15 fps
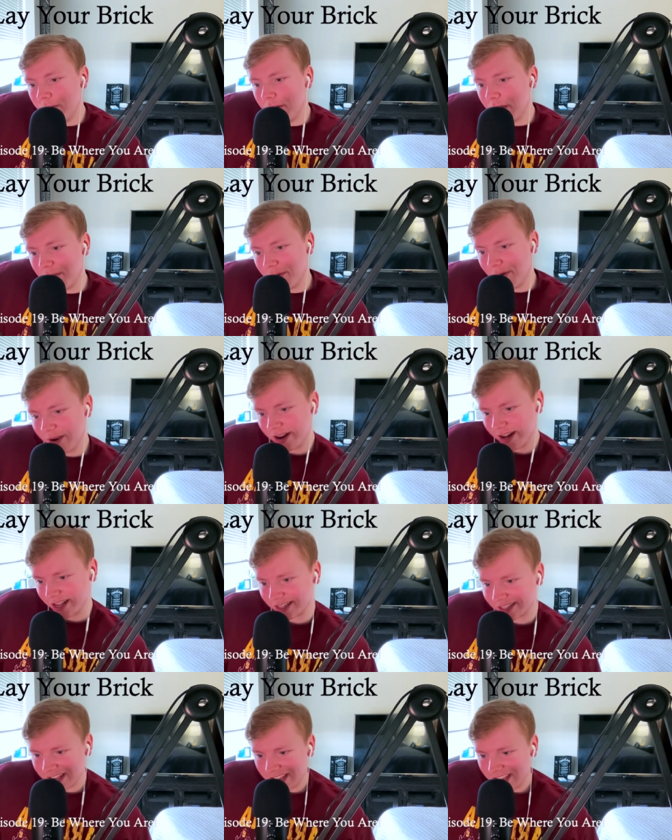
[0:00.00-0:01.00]
my point
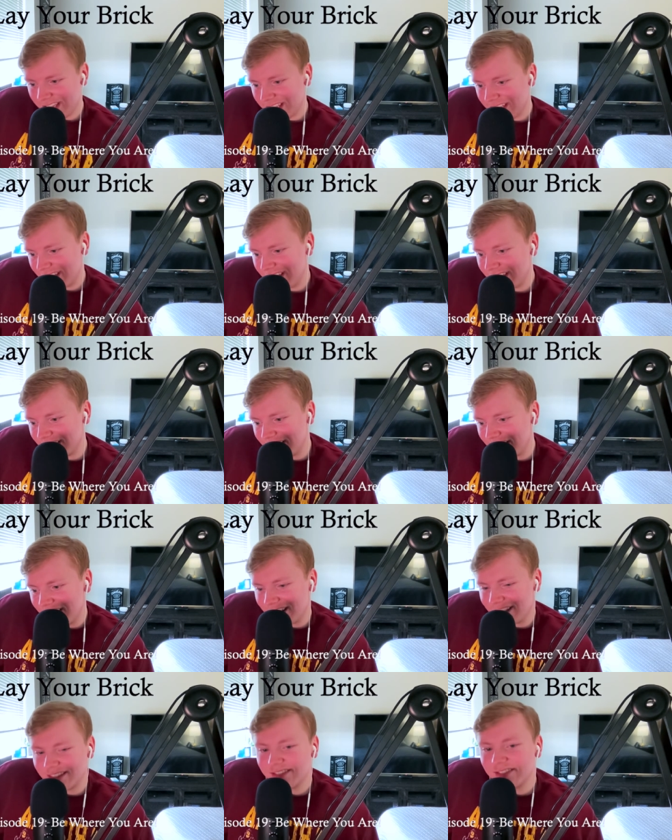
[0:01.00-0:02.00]
is, is
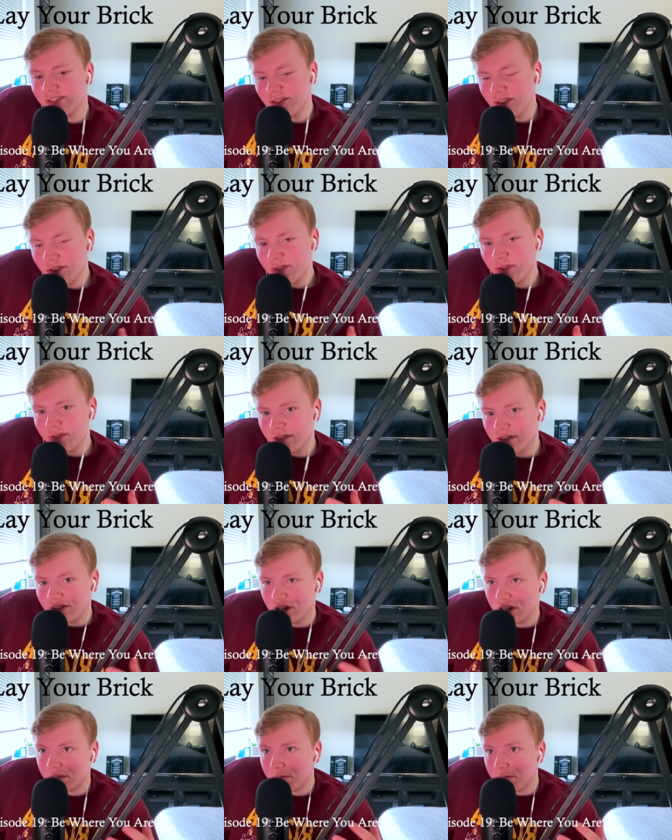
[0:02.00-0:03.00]
like, dude,
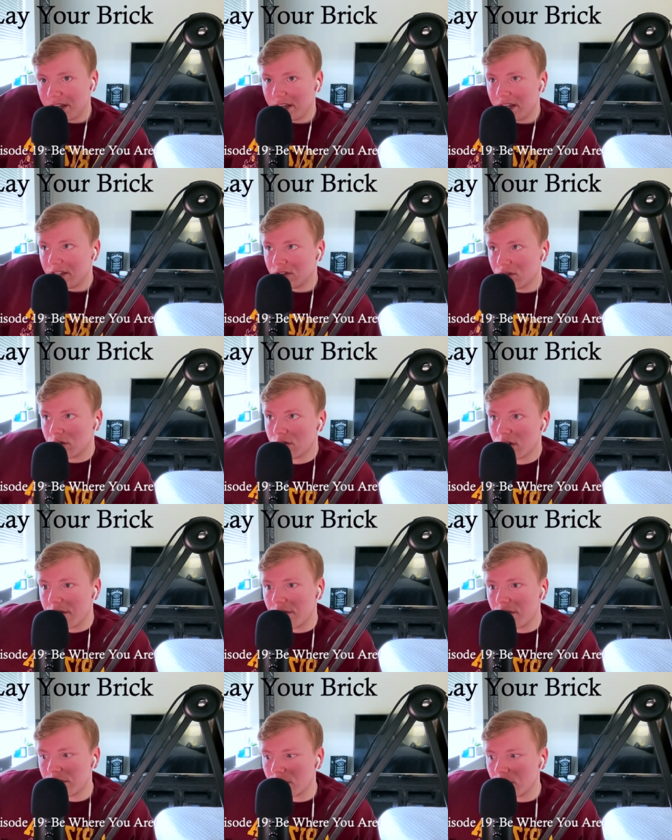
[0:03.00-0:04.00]
just be so
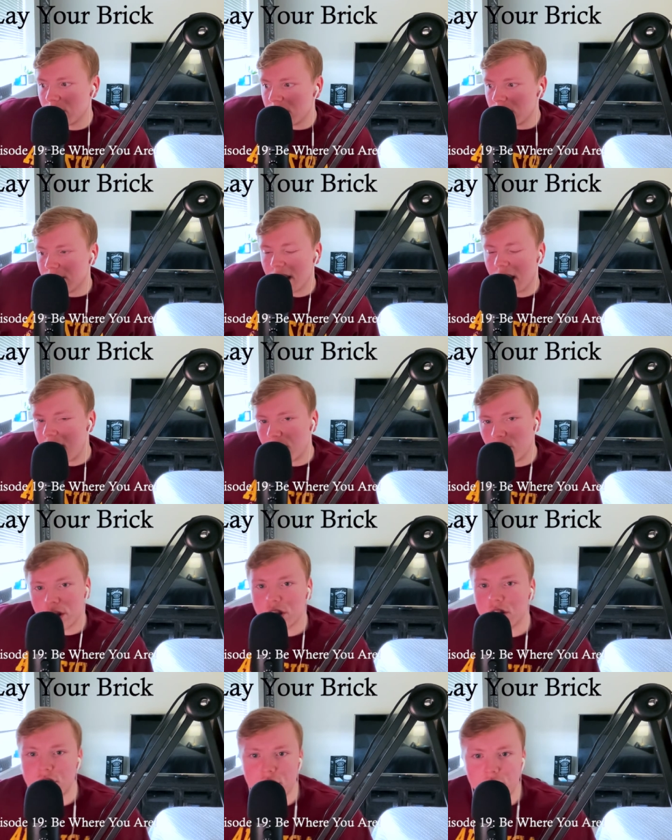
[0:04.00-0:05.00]
grateful for what you got and what
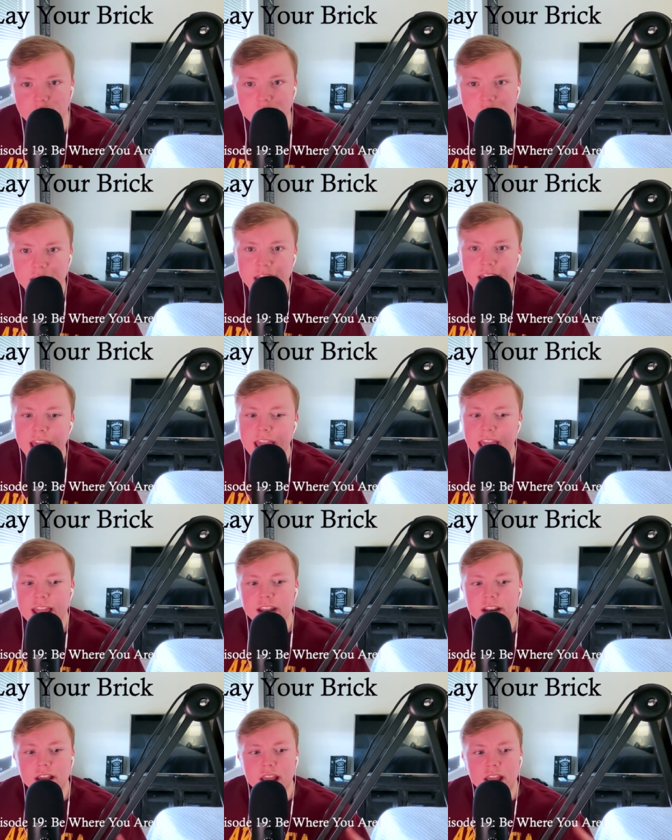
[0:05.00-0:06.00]
you're doing,
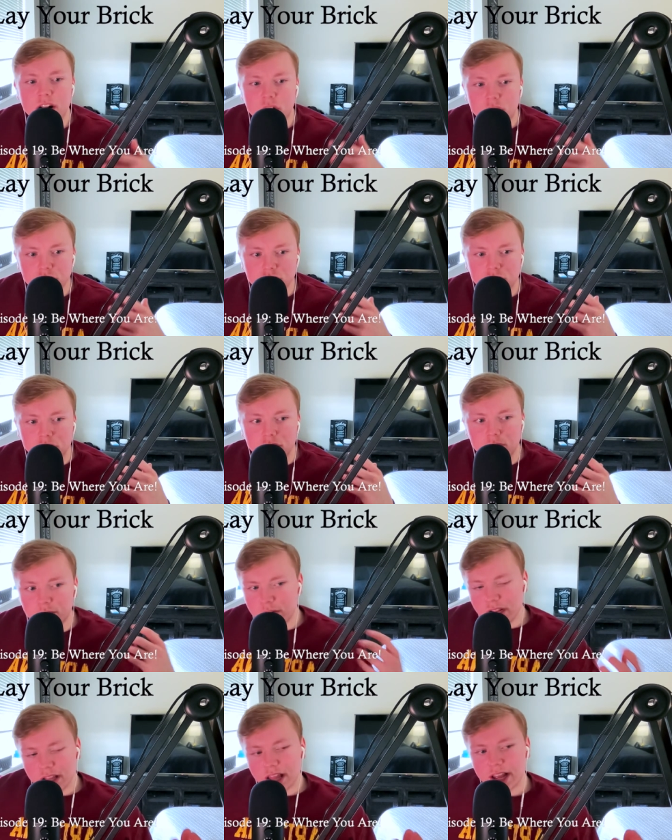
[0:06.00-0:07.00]
and and also just
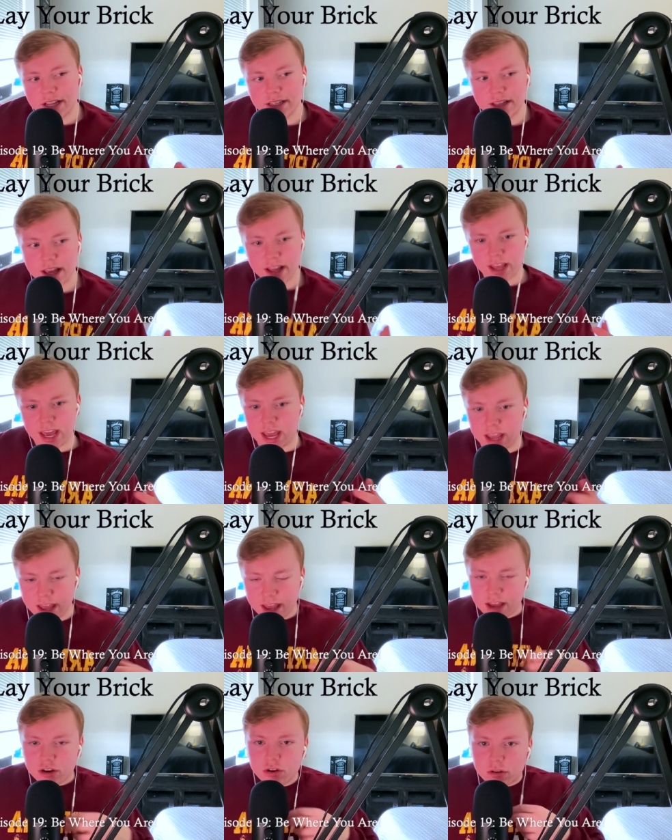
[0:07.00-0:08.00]
realize that hey,
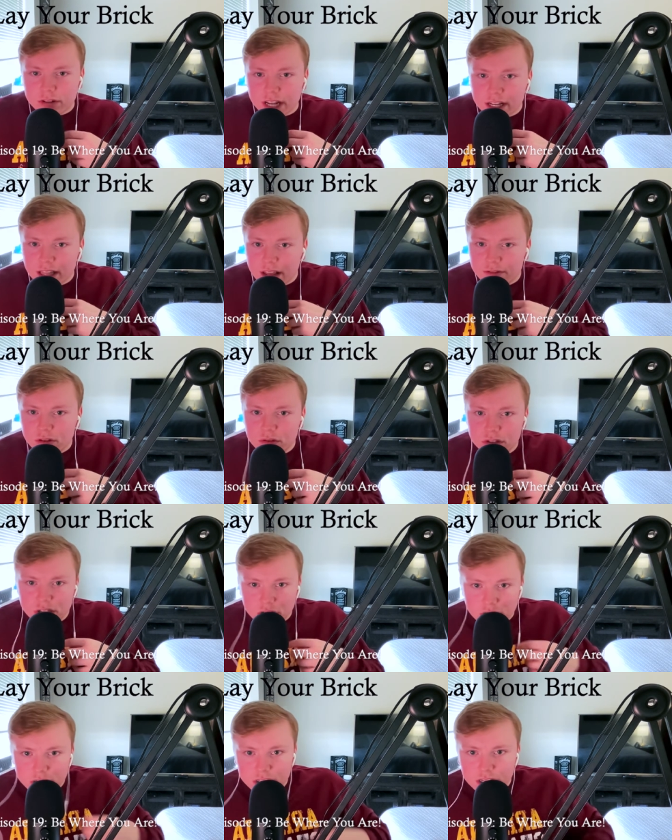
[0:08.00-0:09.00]
don't take life so
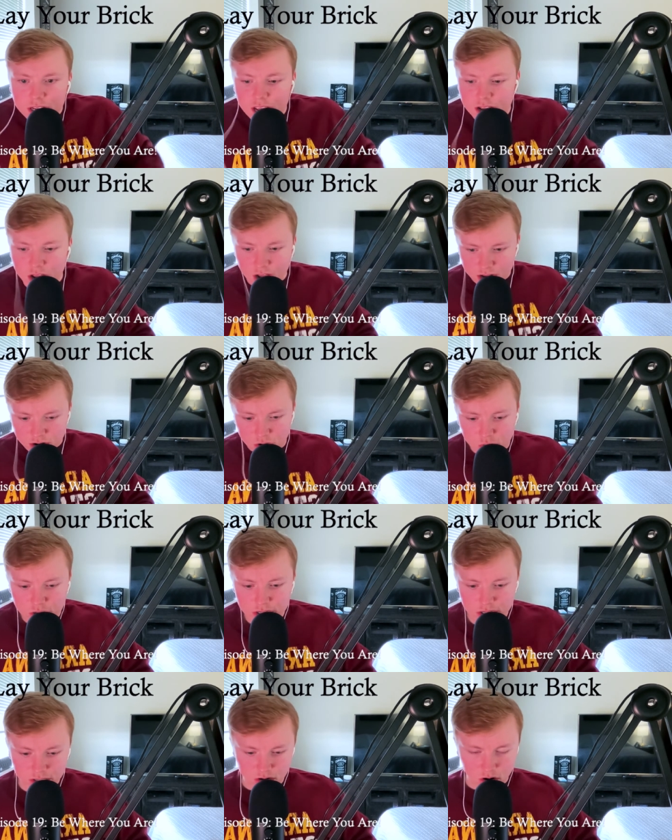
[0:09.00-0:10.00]
seriously. I I know
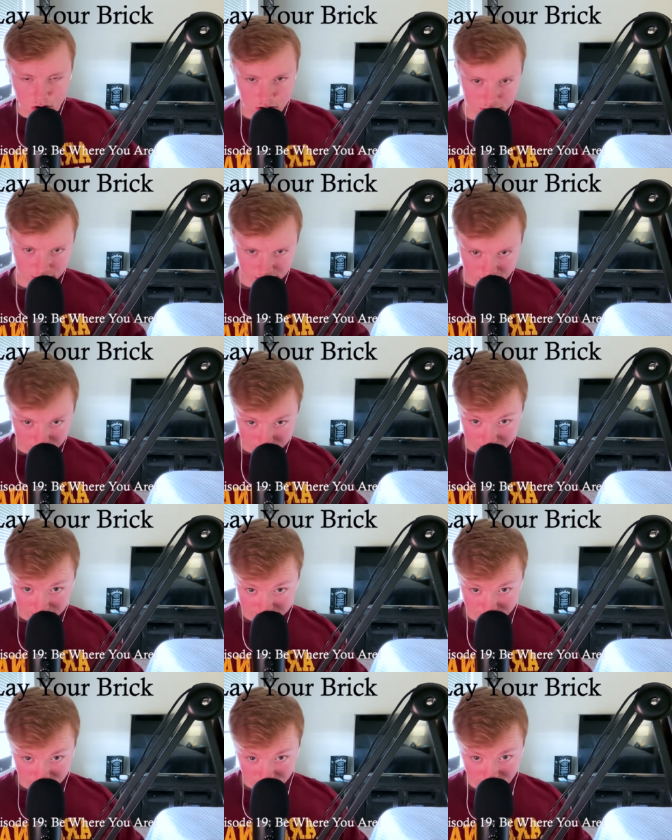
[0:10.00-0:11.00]
this is hard coming,
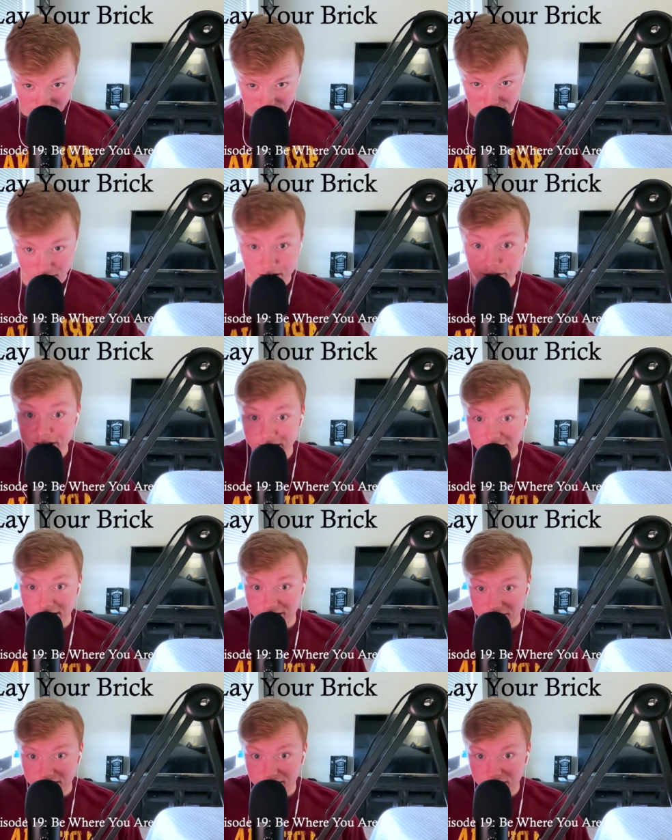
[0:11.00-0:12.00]
especially after everything I
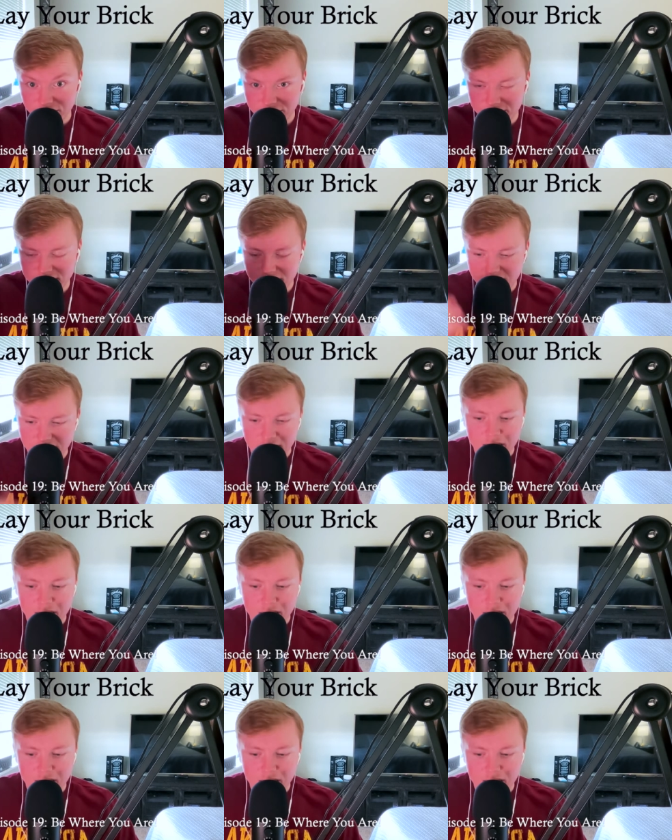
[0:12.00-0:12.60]
literally just said.